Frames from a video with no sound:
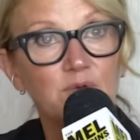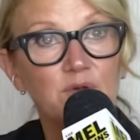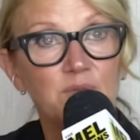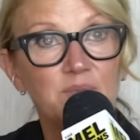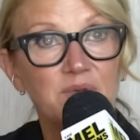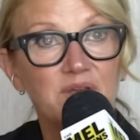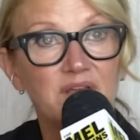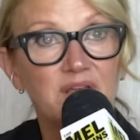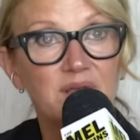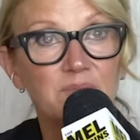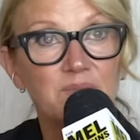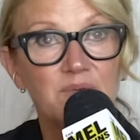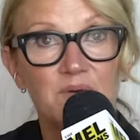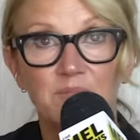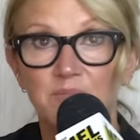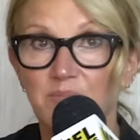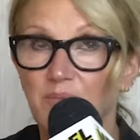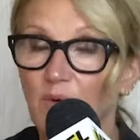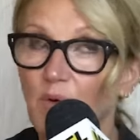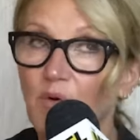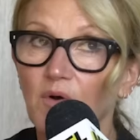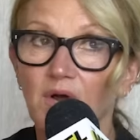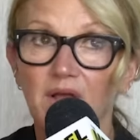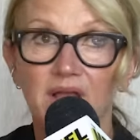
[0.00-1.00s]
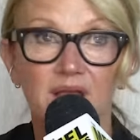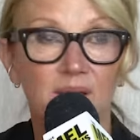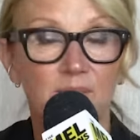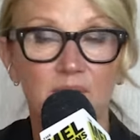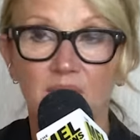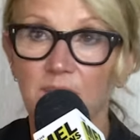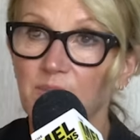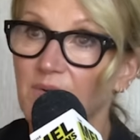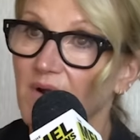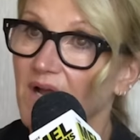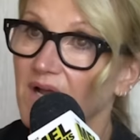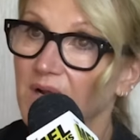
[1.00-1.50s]
it would be, but boy, am
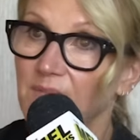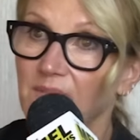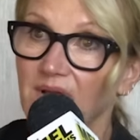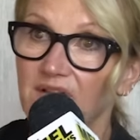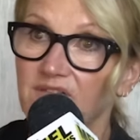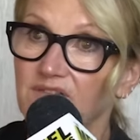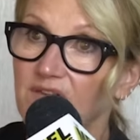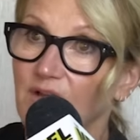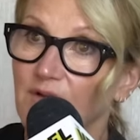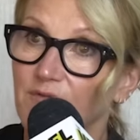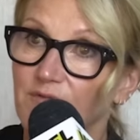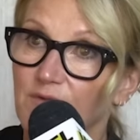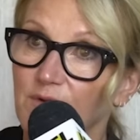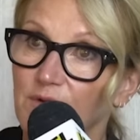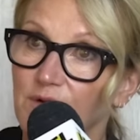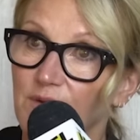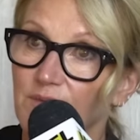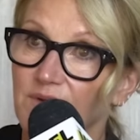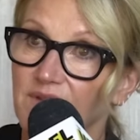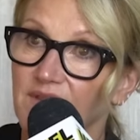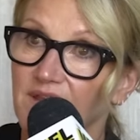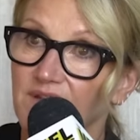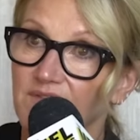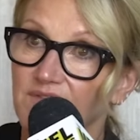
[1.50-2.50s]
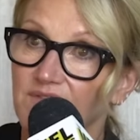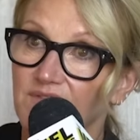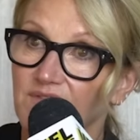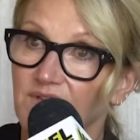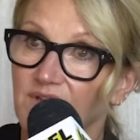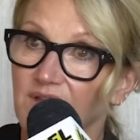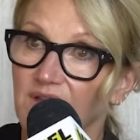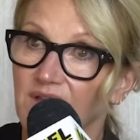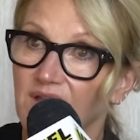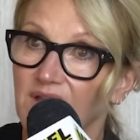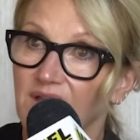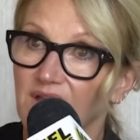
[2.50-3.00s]
I proud of myself for doing this.
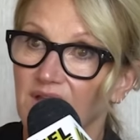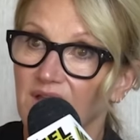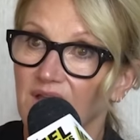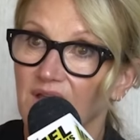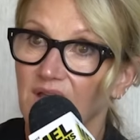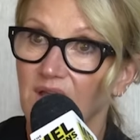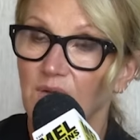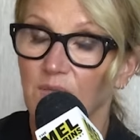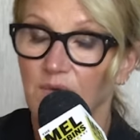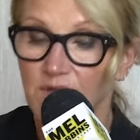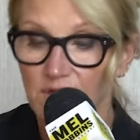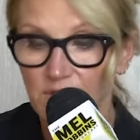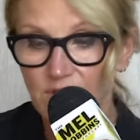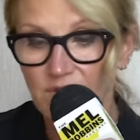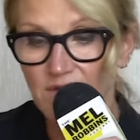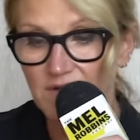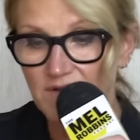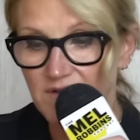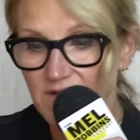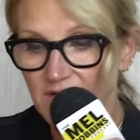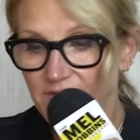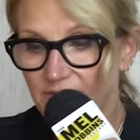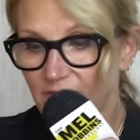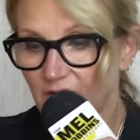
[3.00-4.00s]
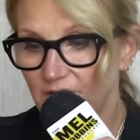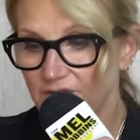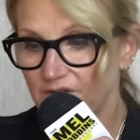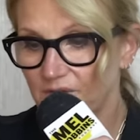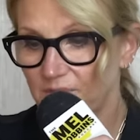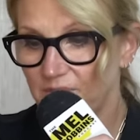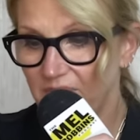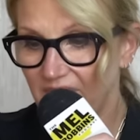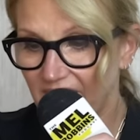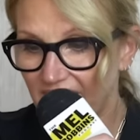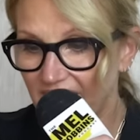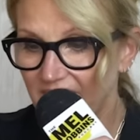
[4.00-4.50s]
When you can default
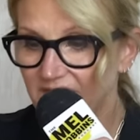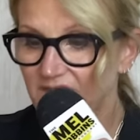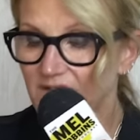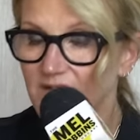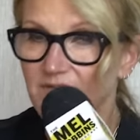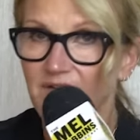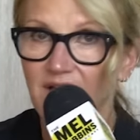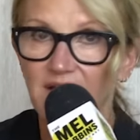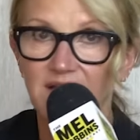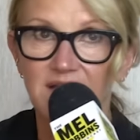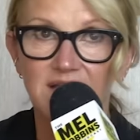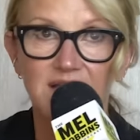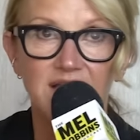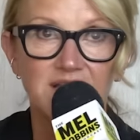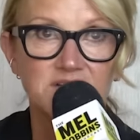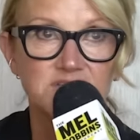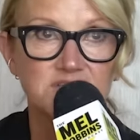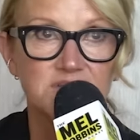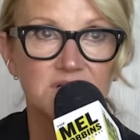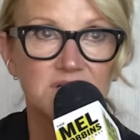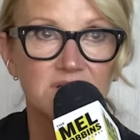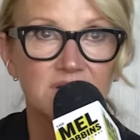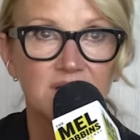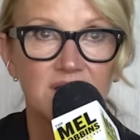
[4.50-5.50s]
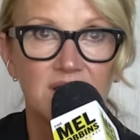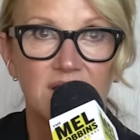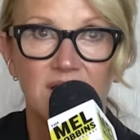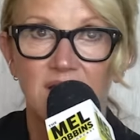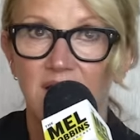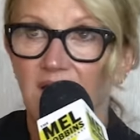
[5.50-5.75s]
to positive ideation,